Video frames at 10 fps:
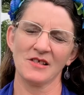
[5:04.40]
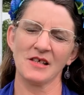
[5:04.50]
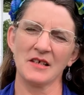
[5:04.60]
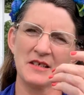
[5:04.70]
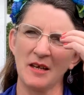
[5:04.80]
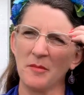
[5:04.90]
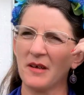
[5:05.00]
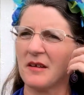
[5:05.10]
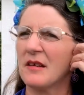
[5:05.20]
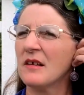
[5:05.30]
Sunday,
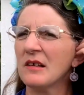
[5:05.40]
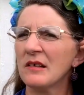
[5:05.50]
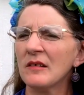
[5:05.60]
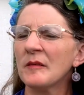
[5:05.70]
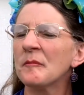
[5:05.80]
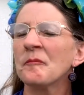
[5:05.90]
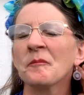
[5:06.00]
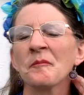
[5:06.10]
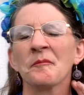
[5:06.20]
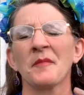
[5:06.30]
but
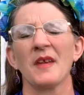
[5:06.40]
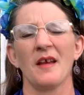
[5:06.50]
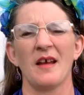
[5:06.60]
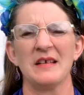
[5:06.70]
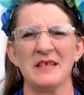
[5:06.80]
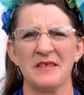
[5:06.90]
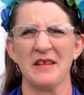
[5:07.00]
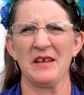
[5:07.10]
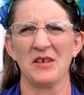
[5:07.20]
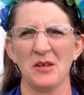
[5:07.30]
I said
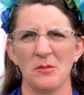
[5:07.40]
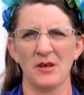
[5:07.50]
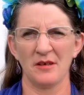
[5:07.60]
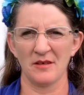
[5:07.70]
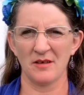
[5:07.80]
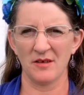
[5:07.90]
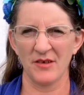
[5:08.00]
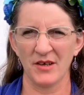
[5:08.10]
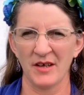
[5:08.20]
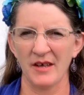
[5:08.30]
thank you, but
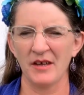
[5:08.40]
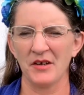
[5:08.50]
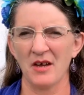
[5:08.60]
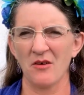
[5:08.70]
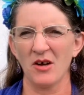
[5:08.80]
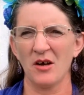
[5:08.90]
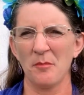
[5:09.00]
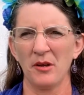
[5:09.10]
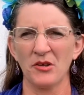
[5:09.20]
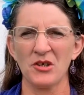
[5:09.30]
no, I'll
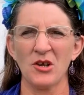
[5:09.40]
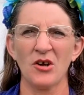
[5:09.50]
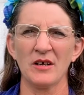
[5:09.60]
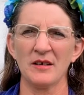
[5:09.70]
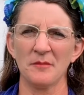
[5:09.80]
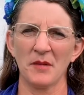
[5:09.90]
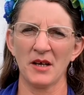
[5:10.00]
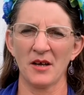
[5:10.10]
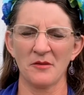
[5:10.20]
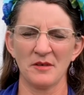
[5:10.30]
plod along at
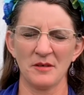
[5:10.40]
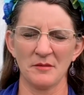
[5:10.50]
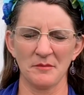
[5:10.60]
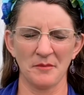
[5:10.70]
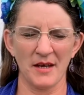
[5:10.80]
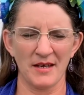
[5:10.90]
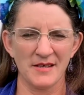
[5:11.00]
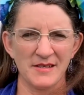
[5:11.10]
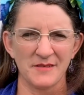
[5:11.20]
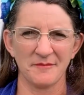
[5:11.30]
my own
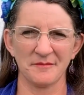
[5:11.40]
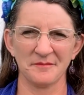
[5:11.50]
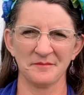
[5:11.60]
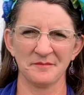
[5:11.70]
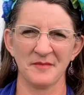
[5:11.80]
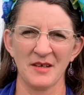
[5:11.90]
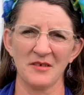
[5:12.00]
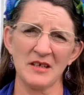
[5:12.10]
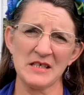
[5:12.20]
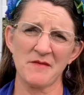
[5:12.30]
pace.
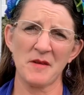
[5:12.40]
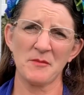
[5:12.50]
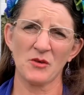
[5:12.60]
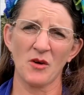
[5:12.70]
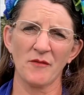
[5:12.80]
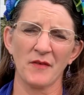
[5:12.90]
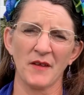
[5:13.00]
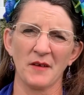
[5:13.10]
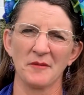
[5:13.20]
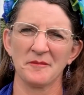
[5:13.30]
Nice of him to offer
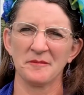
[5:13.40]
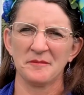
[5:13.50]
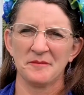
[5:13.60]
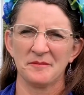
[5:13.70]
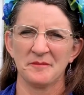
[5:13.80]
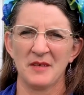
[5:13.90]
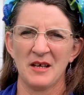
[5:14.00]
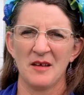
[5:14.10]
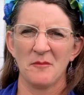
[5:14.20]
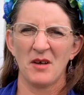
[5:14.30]
though,
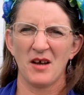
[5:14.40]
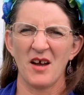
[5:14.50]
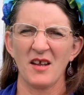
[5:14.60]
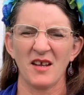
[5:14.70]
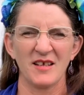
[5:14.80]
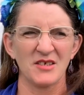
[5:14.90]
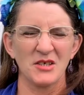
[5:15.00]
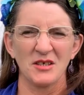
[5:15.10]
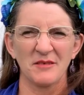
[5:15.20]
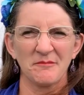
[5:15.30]
but I like
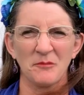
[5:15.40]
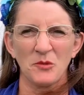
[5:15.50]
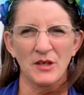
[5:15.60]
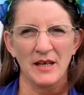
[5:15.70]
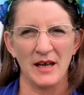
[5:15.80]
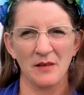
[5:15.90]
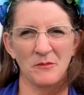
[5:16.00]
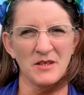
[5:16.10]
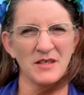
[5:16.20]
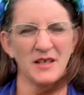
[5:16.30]
to work it out
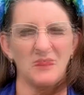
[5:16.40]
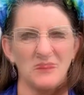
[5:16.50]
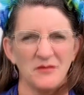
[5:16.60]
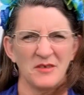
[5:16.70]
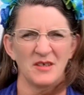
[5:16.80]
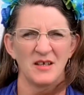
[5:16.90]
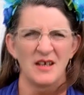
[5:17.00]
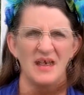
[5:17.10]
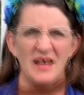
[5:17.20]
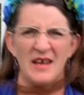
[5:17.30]
myself
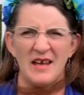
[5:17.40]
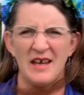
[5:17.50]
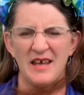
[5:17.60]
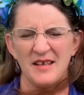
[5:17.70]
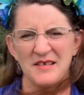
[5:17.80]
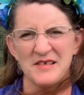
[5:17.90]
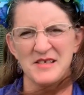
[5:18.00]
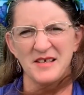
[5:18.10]
and